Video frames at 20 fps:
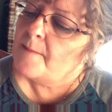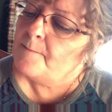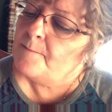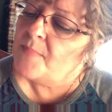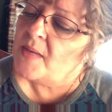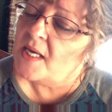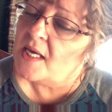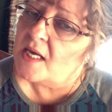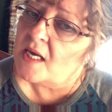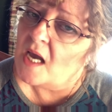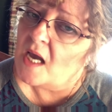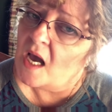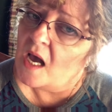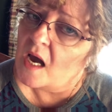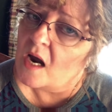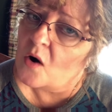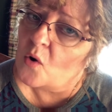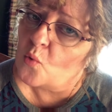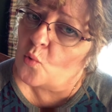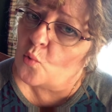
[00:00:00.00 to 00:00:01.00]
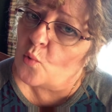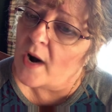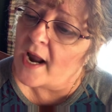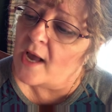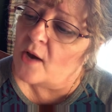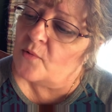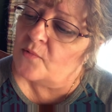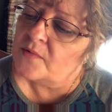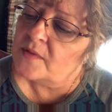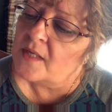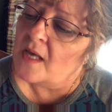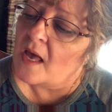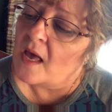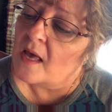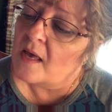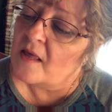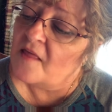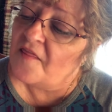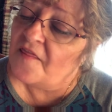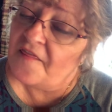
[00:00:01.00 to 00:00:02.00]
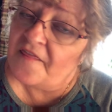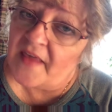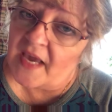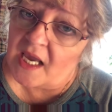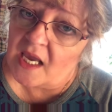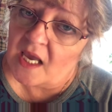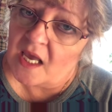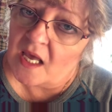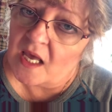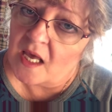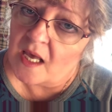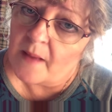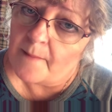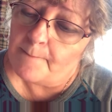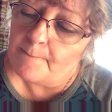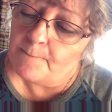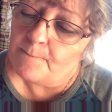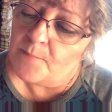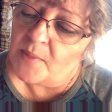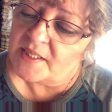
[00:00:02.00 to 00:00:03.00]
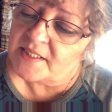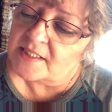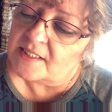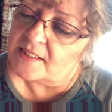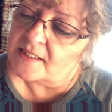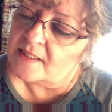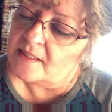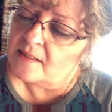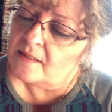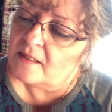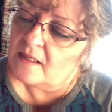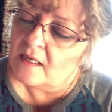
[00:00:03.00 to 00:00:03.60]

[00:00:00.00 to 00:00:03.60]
big, round, thick button.